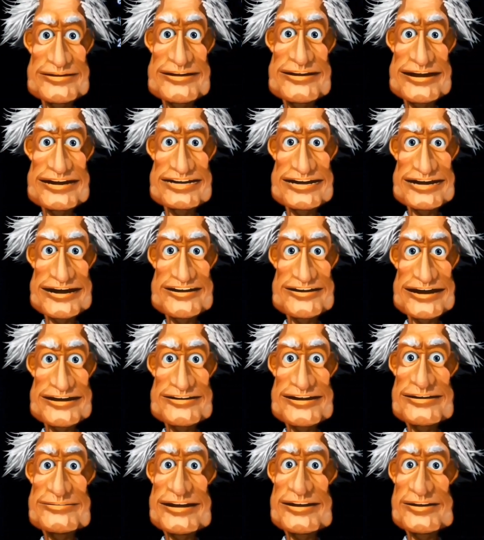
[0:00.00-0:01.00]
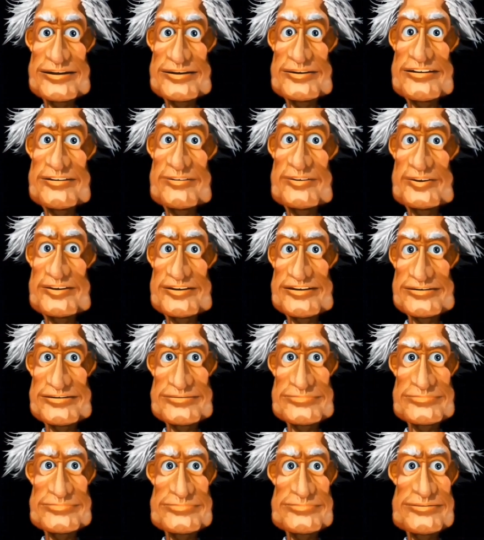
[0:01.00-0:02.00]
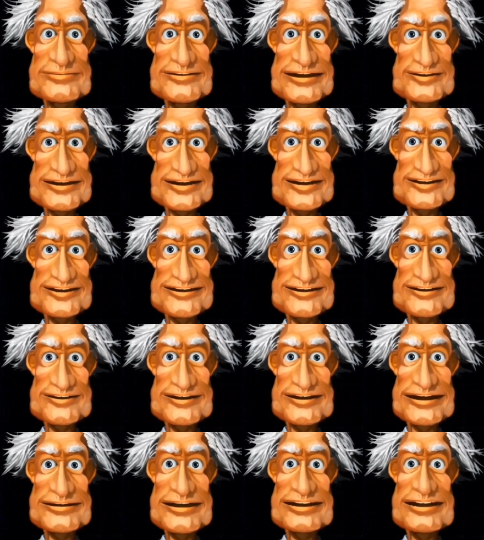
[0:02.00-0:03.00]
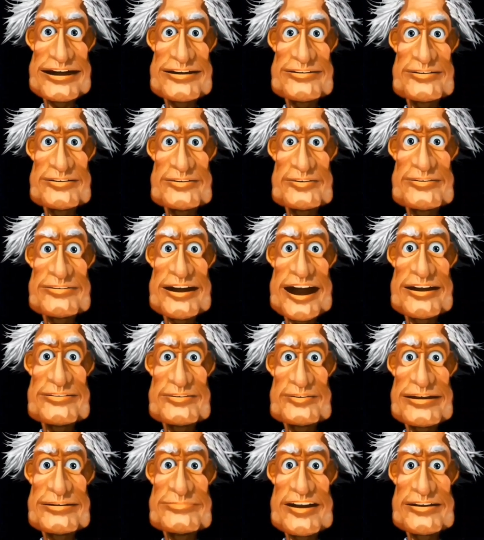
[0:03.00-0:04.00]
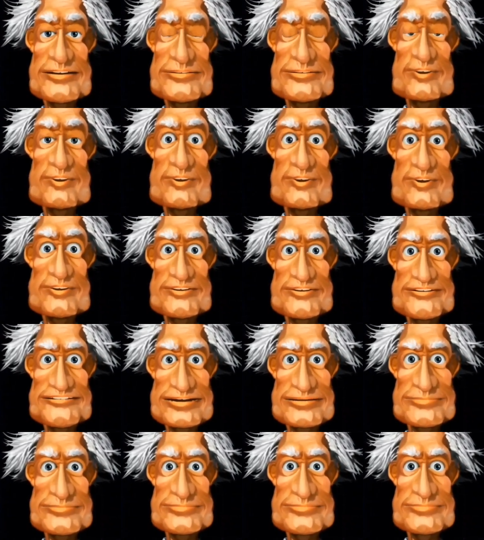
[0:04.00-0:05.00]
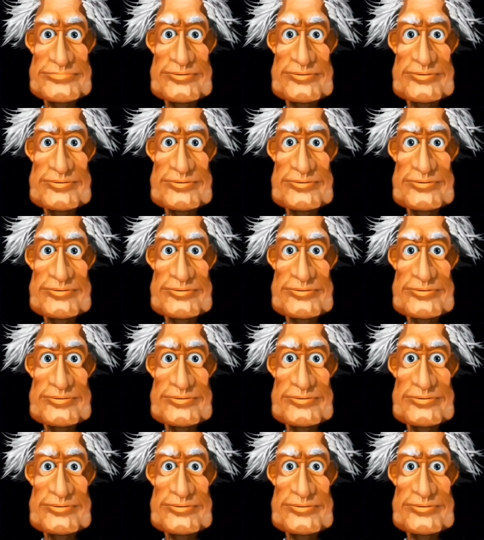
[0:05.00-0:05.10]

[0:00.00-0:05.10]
Basically, the head is pressure, and the flow rate is how much water the pump can move.